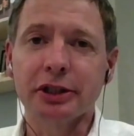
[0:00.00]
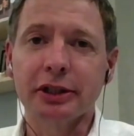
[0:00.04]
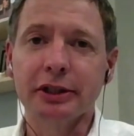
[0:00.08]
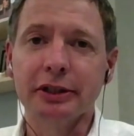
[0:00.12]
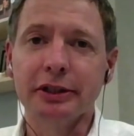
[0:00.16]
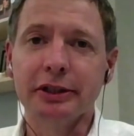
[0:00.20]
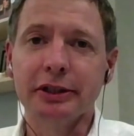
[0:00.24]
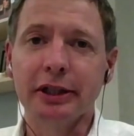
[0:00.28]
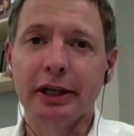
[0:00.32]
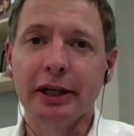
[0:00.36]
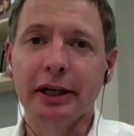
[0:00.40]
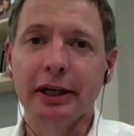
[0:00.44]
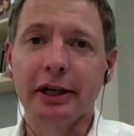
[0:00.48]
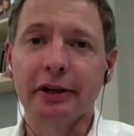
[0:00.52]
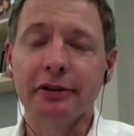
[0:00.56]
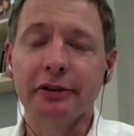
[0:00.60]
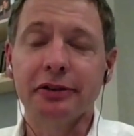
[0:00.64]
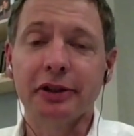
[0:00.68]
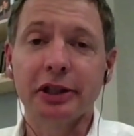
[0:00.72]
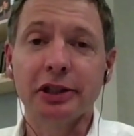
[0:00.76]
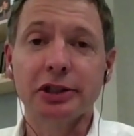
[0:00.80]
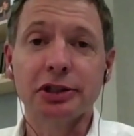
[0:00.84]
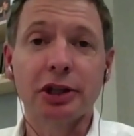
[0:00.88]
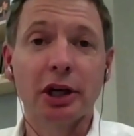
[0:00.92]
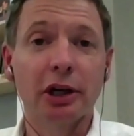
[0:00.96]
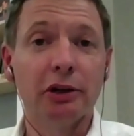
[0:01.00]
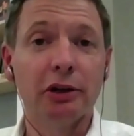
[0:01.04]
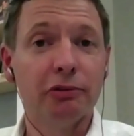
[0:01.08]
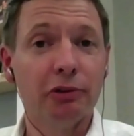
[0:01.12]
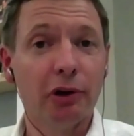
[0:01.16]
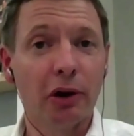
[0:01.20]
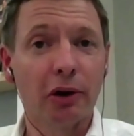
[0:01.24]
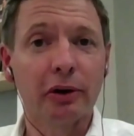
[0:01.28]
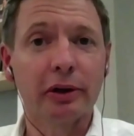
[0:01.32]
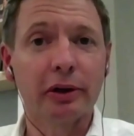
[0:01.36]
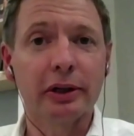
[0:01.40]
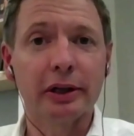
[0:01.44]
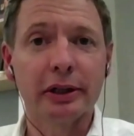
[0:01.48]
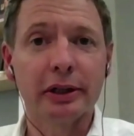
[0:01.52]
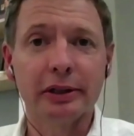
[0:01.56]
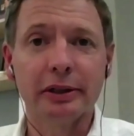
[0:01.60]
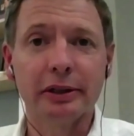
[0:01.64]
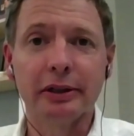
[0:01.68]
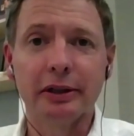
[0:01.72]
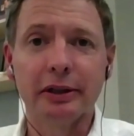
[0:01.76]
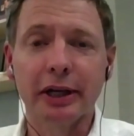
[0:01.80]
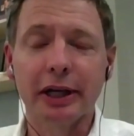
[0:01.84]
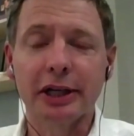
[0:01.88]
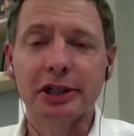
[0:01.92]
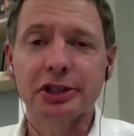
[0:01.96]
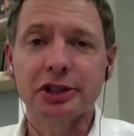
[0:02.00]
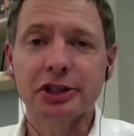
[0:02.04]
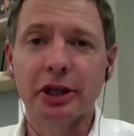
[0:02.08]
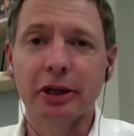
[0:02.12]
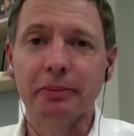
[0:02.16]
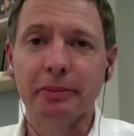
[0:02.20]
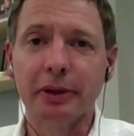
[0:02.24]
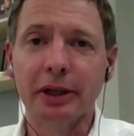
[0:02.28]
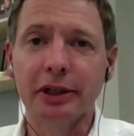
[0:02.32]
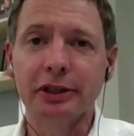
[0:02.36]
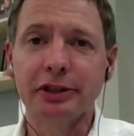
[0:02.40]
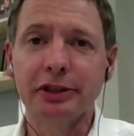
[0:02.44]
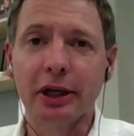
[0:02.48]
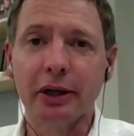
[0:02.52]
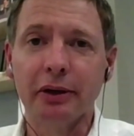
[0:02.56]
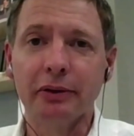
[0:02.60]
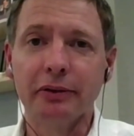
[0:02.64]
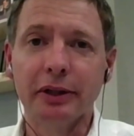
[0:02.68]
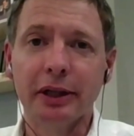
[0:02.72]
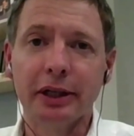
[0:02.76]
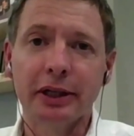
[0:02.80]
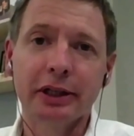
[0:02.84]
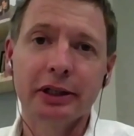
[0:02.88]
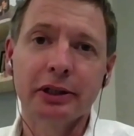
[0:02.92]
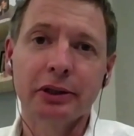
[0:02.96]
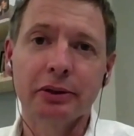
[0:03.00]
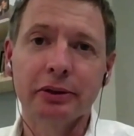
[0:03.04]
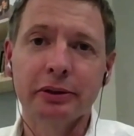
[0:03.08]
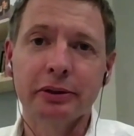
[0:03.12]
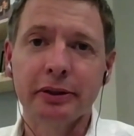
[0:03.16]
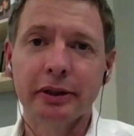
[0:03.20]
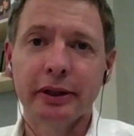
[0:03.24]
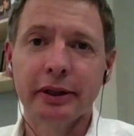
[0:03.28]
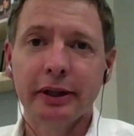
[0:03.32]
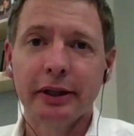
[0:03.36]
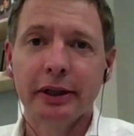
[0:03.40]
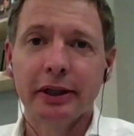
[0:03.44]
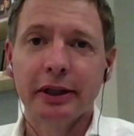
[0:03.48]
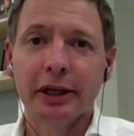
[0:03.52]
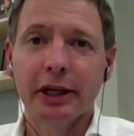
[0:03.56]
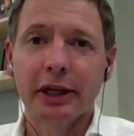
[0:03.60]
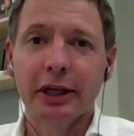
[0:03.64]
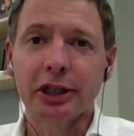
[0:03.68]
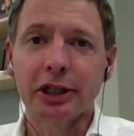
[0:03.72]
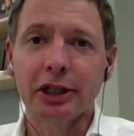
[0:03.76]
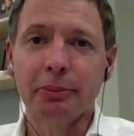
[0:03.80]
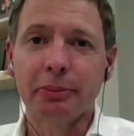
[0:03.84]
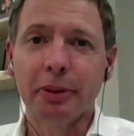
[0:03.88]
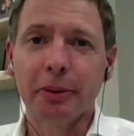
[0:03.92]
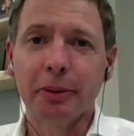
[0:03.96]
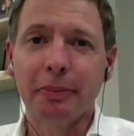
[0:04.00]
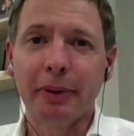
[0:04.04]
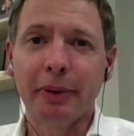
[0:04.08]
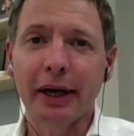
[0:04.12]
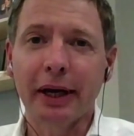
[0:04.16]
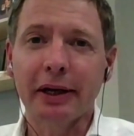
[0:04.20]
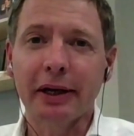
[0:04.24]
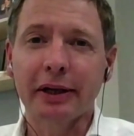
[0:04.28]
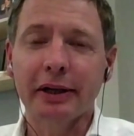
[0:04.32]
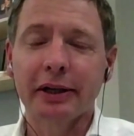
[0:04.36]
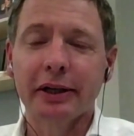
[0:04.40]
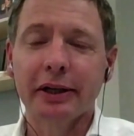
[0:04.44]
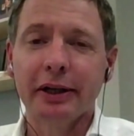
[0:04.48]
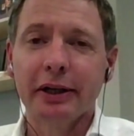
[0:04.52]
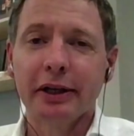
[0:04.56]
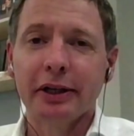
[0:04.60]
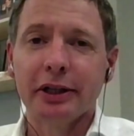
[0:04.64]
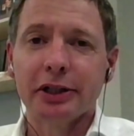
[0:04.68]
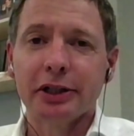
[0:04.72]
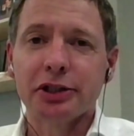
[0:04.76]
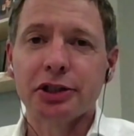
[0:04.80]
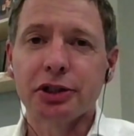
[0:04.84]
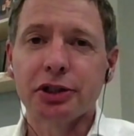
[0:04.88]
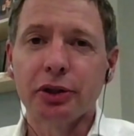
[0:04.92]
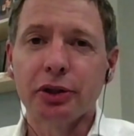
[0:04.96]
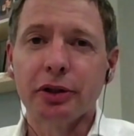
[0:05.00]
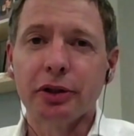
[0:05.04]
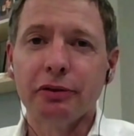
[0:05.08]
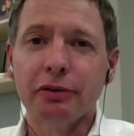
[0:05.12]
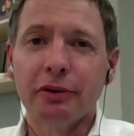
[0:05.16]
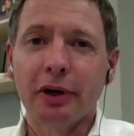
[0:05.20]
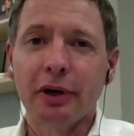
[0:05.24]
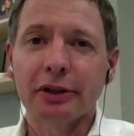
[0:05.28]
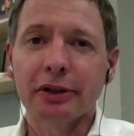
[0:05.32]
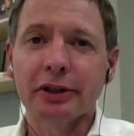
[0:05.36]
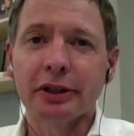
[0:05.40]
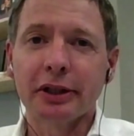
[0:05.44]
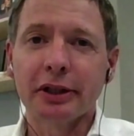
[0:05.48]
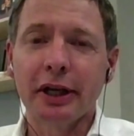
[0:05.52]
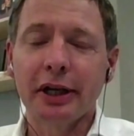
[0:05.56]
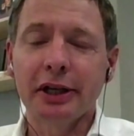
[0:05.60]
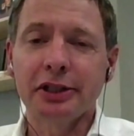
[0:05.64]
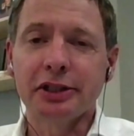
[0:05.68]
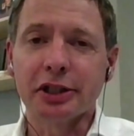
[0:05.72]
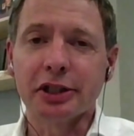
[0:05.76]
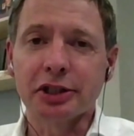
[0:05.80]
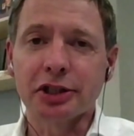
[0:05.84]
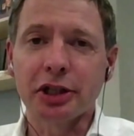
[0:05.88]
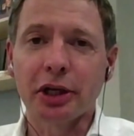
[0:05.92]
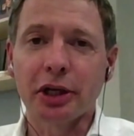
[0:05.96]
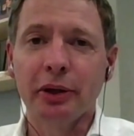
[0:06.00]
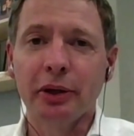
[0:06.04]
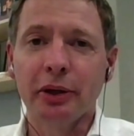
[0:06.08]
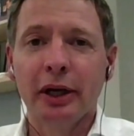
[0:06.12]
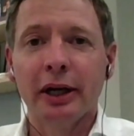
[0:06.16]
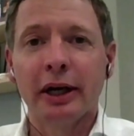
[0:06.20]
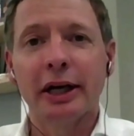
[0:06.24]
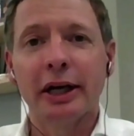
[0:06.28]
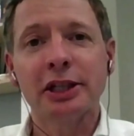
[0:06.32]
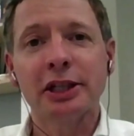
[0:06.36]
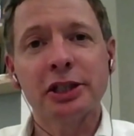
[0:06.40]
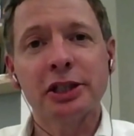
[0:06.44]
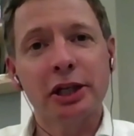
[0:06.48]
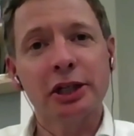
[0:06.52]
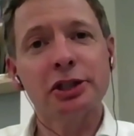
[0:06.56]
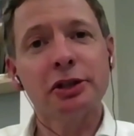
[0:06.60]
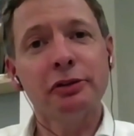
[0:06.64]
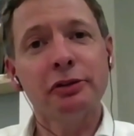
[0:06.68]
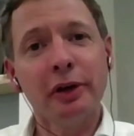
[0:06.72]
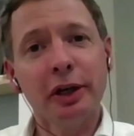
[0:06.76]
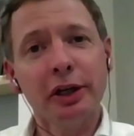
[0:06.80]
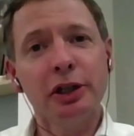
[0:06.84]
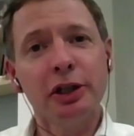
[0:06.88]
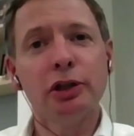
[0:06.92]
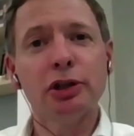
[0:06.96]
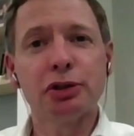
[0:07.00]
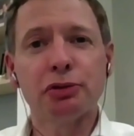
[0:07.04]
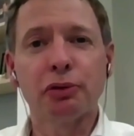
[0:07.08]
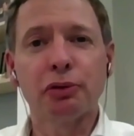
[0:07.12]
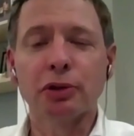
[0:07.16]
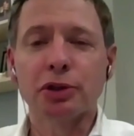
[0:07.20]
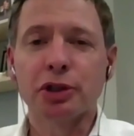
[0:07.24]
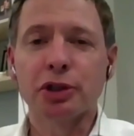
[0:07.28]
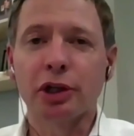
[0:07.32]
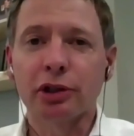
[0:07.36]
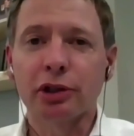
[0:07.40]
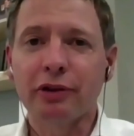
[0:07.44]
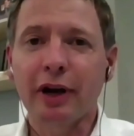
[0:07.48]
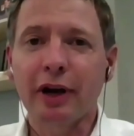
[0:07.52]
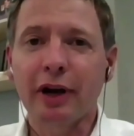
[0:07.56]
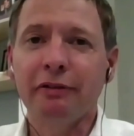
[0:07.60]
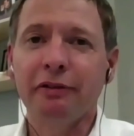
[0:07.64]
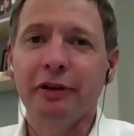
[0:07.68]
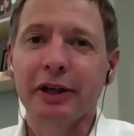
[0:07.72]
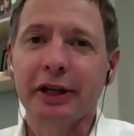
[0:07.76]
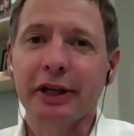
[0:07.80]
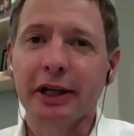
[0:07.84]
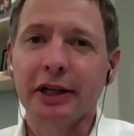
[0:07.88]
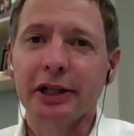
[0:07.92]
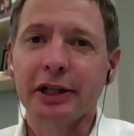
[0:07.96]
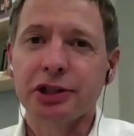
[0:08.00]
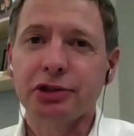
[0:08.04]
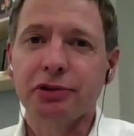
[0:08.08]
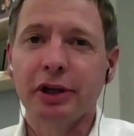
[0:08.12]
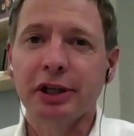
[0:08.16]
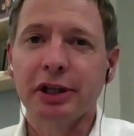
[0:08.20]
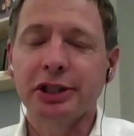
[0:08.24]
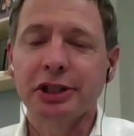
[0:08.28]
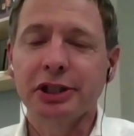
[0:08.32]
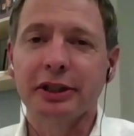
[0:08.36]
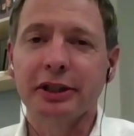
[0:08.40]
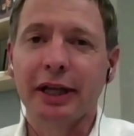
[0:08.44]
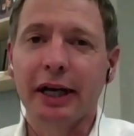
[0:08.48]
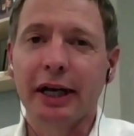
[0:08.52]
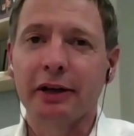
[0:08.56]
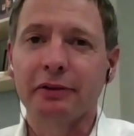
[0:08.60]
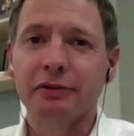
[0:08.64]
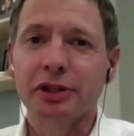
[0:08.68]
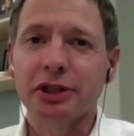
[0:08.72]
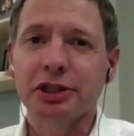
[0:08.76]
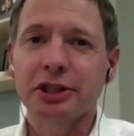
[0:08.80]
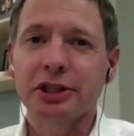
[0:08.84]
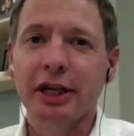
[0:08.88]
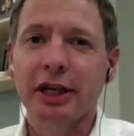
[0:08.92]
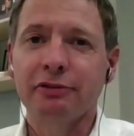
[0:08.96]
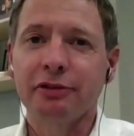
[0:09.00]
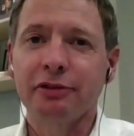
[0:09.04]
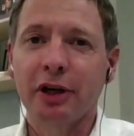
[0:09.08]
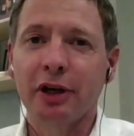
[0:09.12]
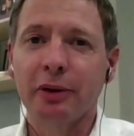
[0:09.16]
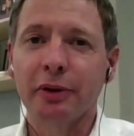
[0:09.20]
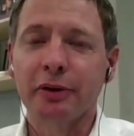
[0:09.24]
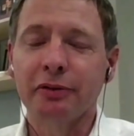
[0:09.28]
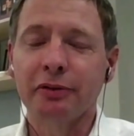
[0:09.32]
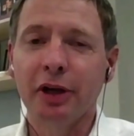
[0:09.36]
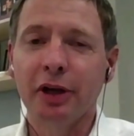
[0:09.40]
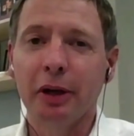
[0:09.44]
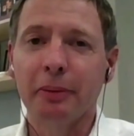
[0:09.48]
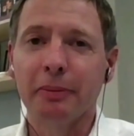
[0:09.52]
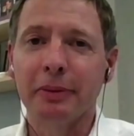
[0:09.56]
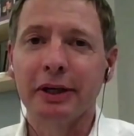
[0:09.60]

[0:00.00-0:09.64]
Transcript: And if things go wrong, and let's hope they don't, then he could be back sooner rather than later. So it's a very useful sort of graphic illustration that of just how far we've come.